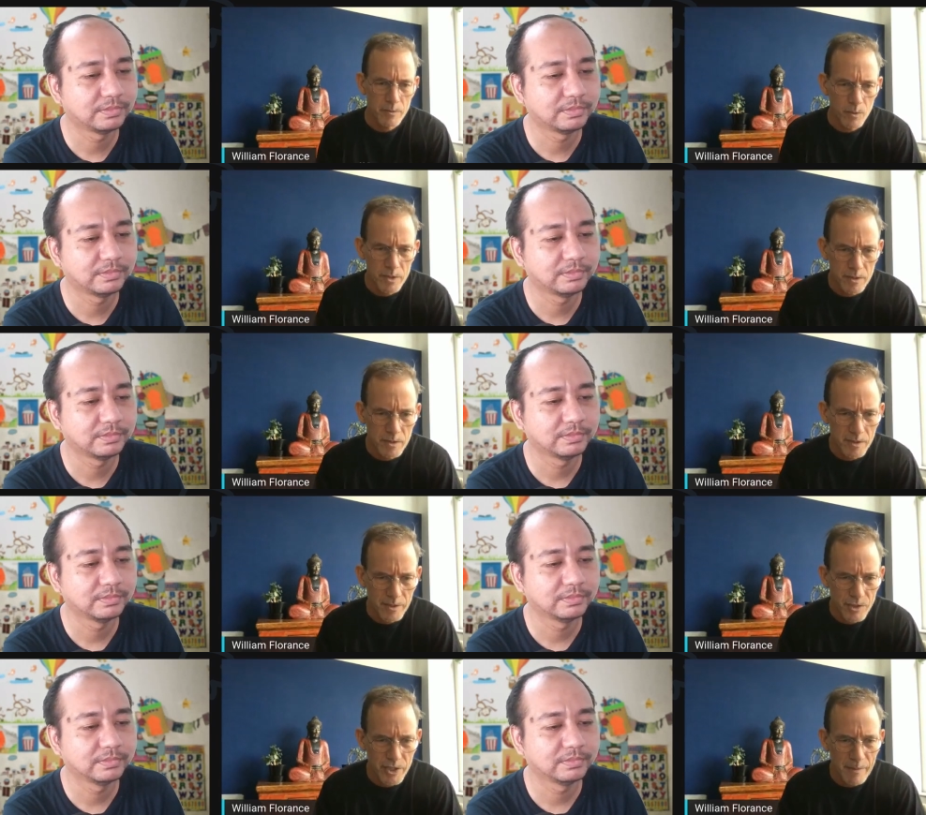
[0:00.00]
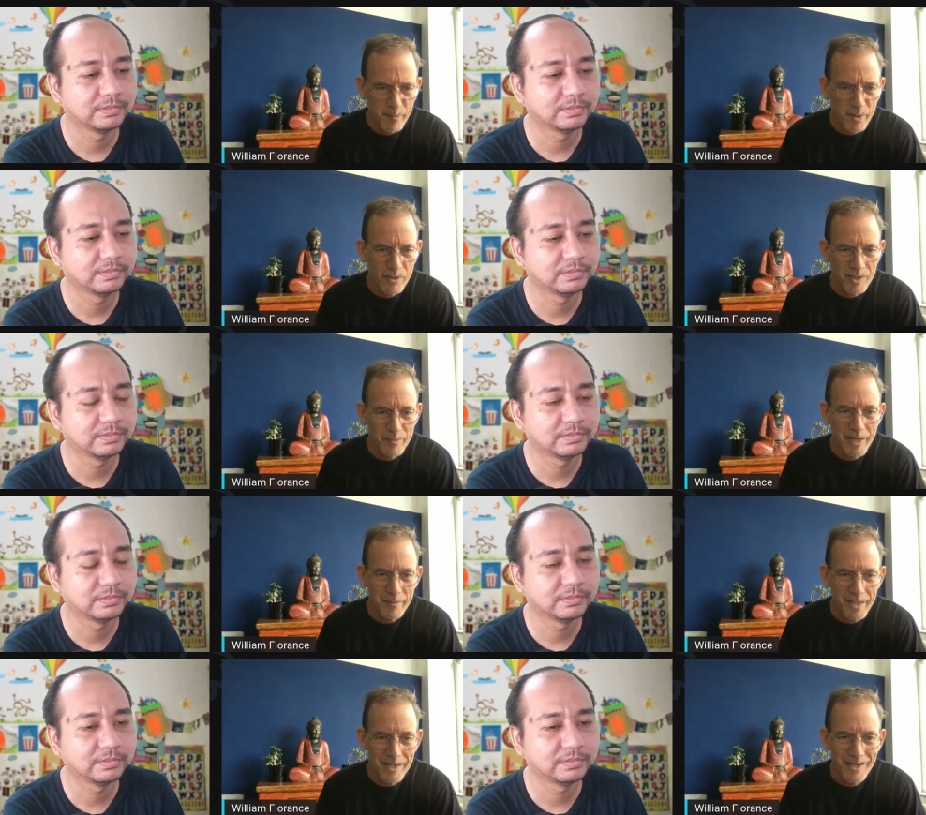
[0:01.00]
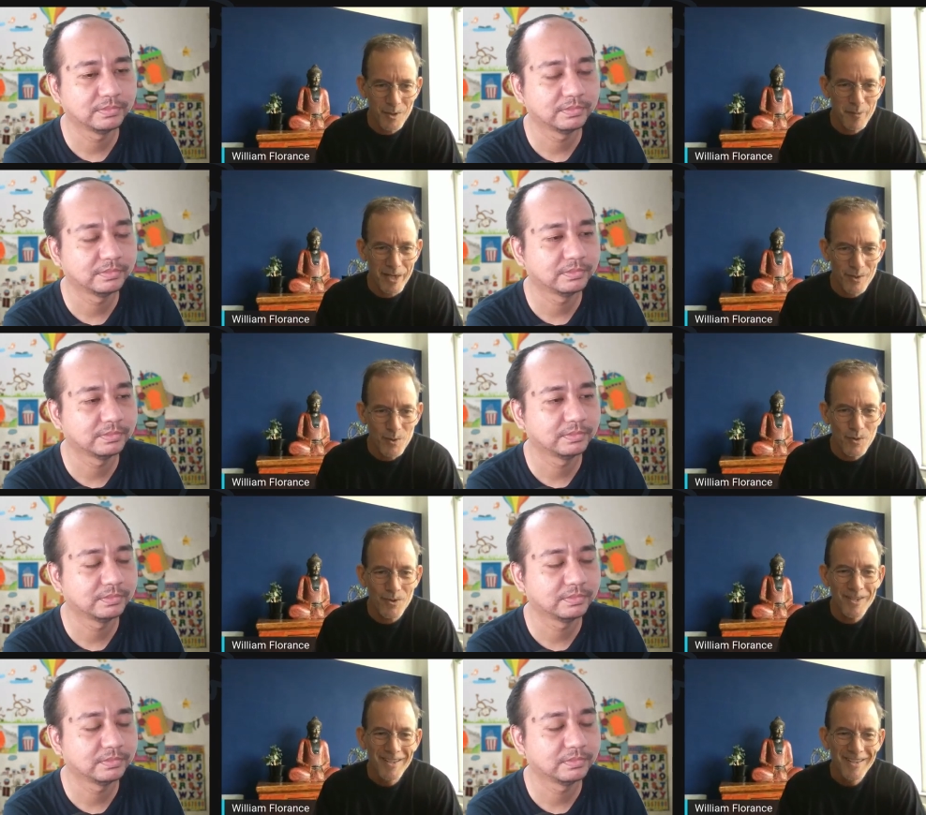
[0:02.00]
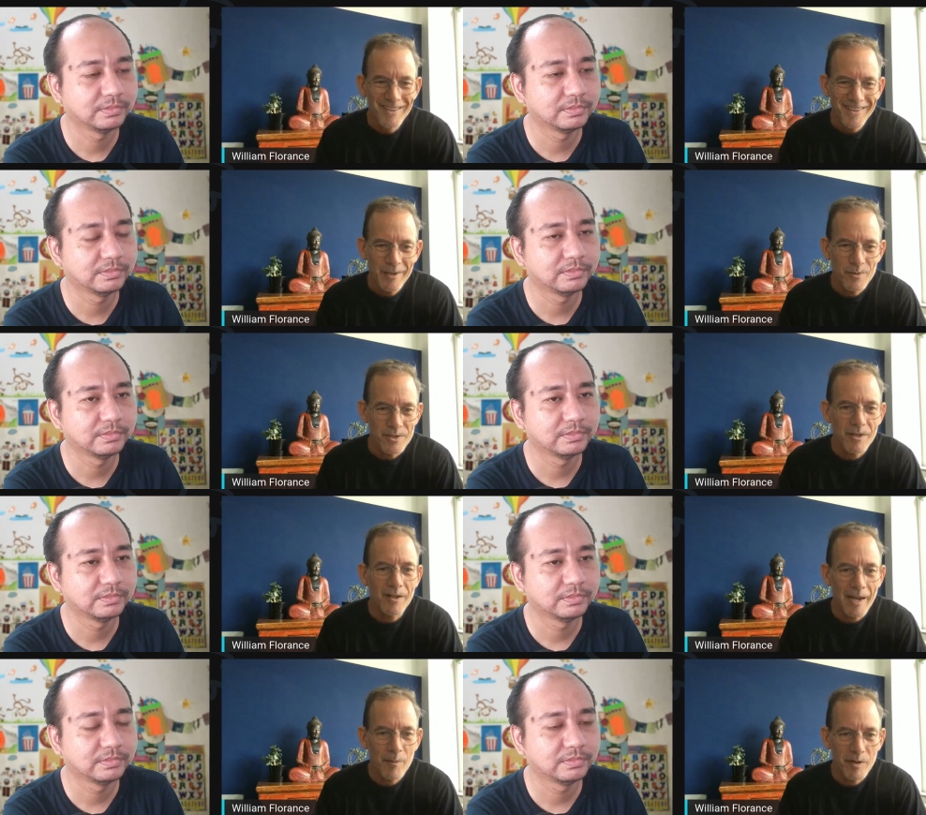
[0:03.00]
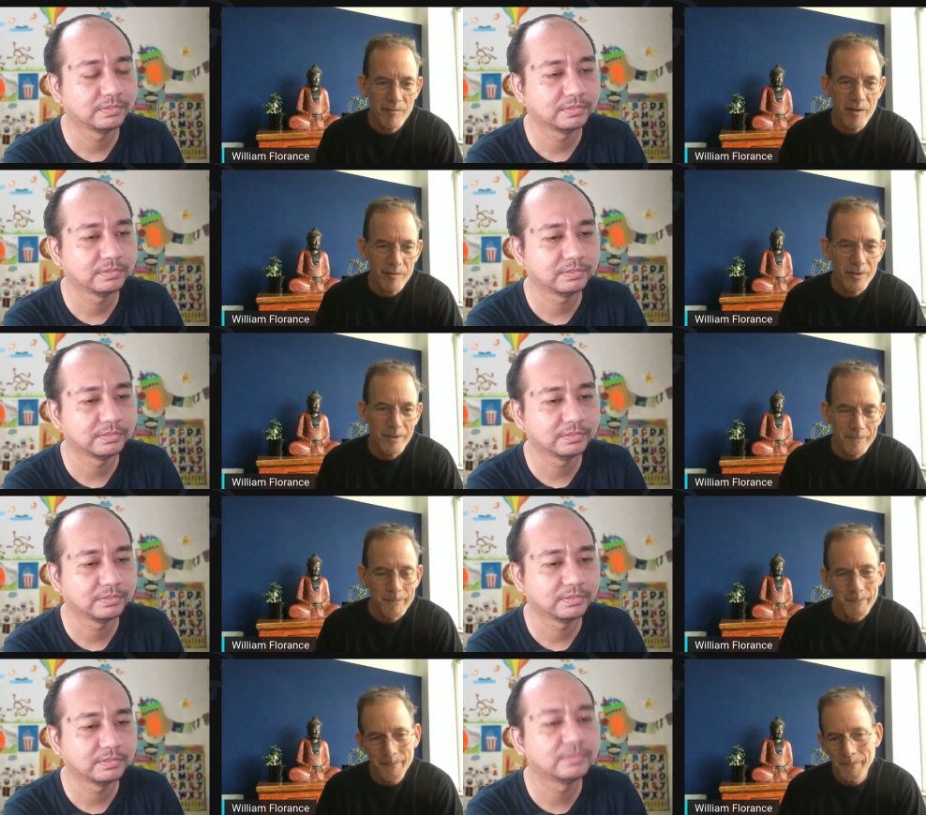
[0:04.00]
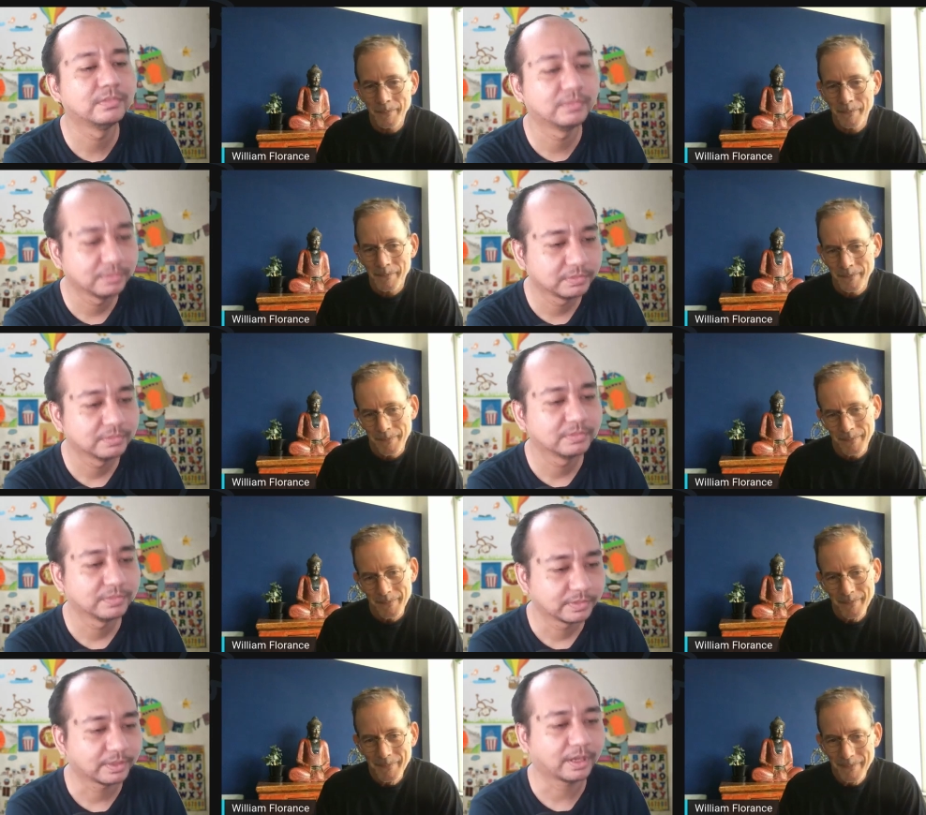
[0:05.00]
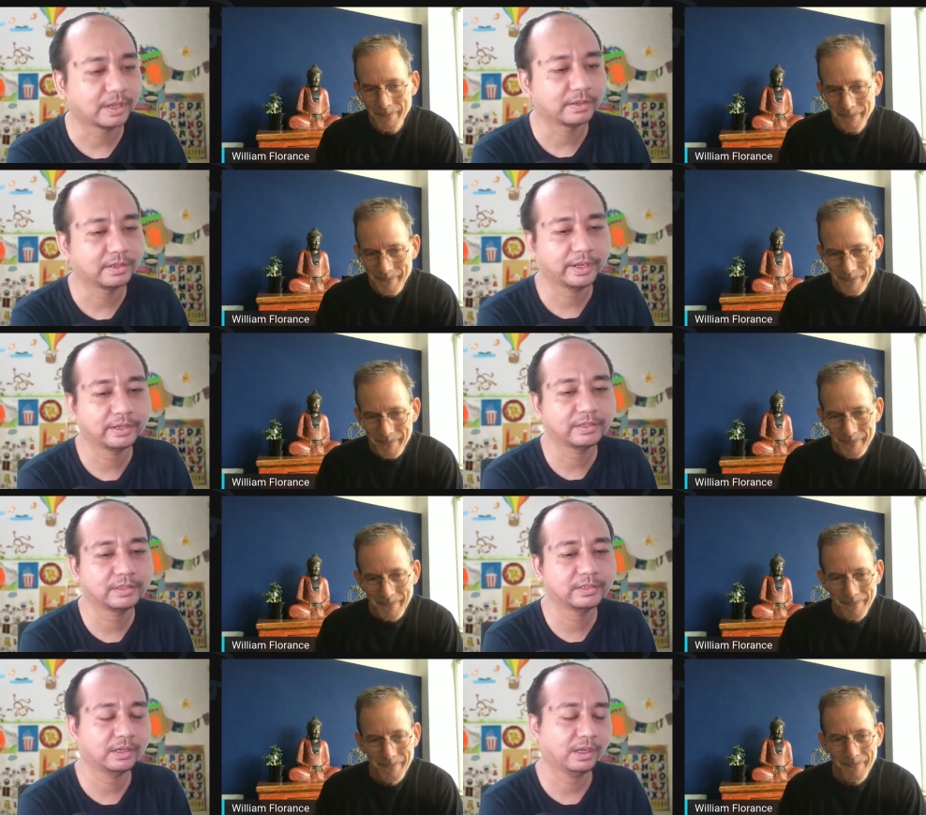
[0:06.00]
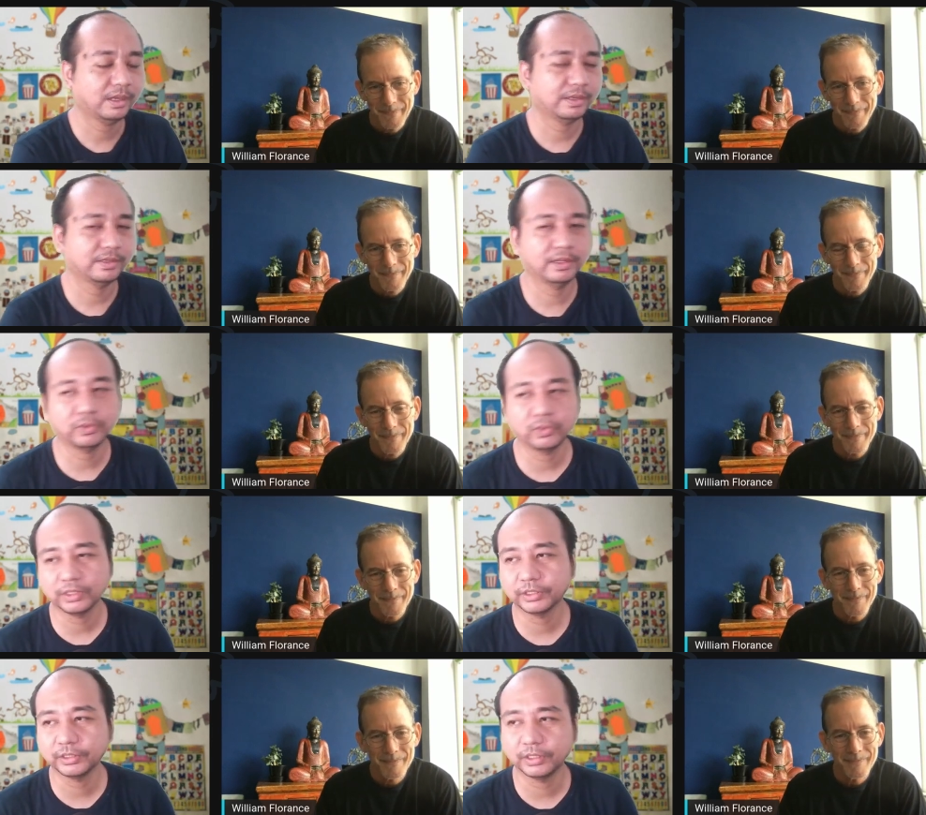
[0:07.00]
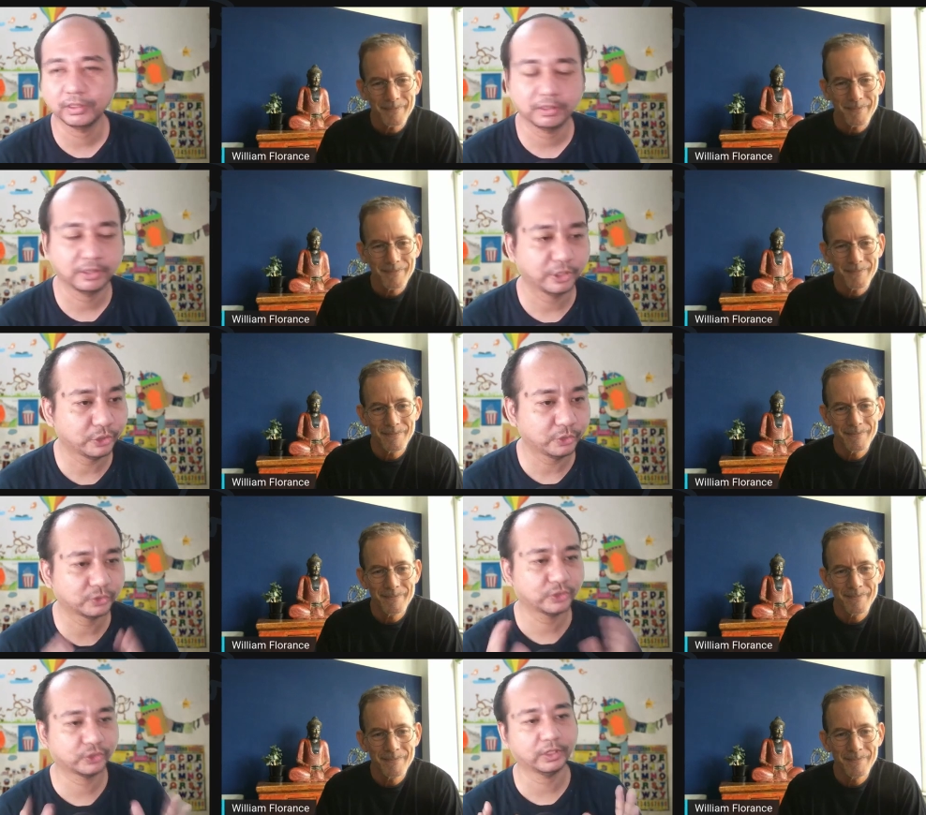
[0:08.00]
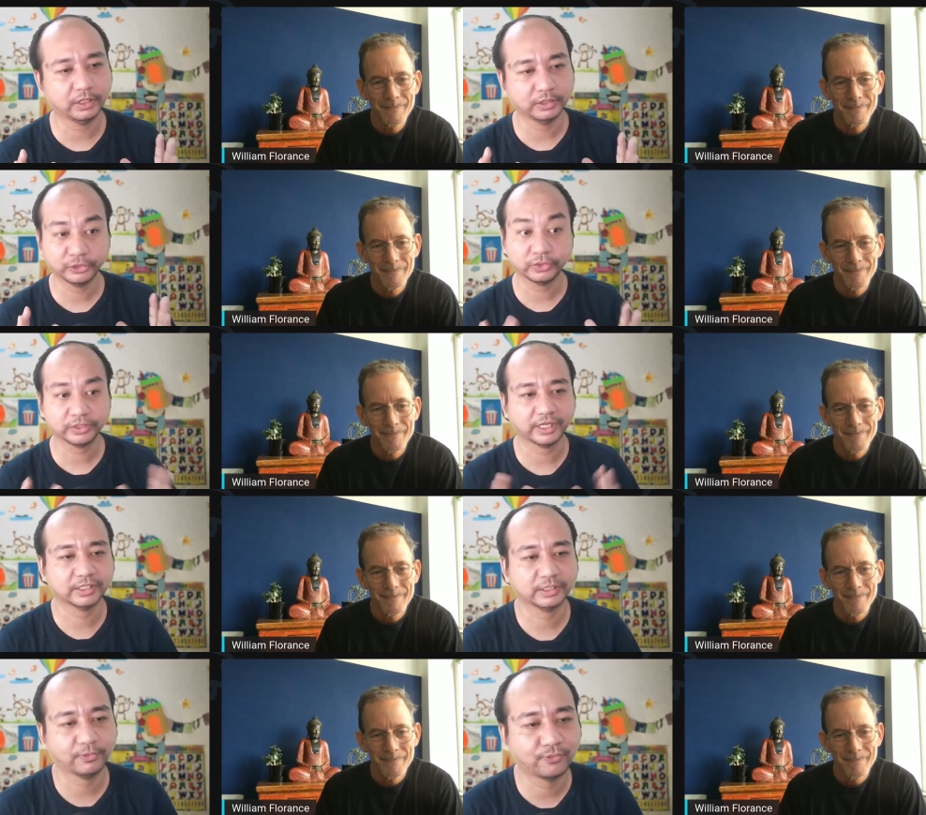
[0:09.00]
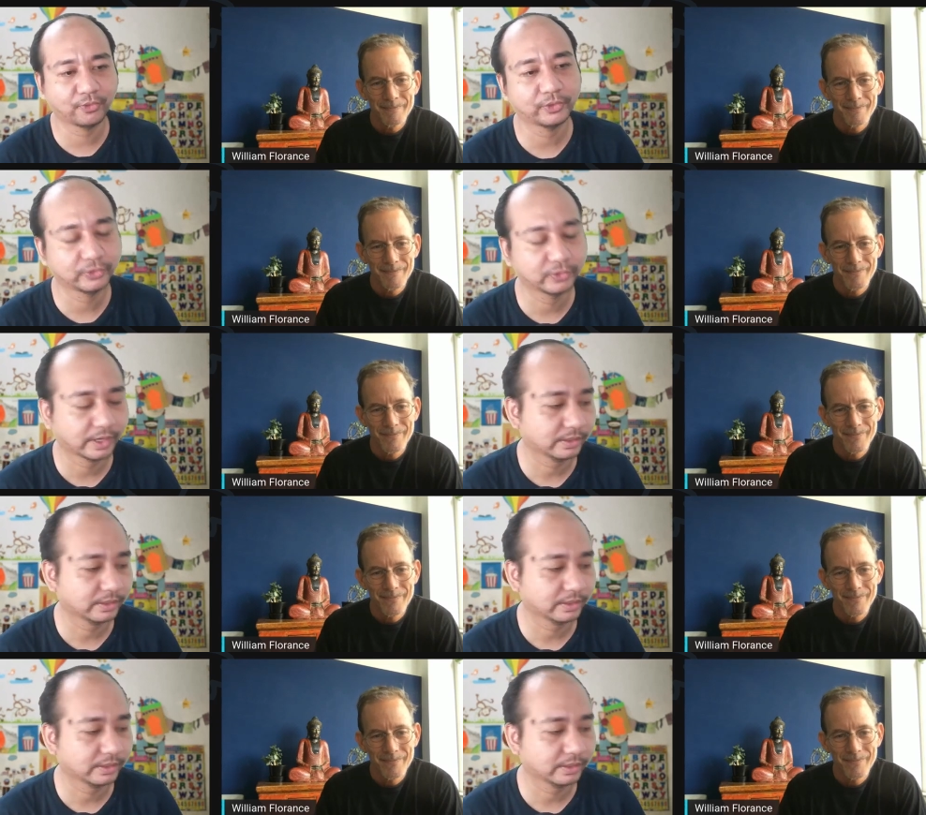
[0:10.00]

Speaker 1: It wasn't shaped purely by me or by Google. It was a collaborative effort.
Speaker 2: Yeah, and that was a huge success for you, right?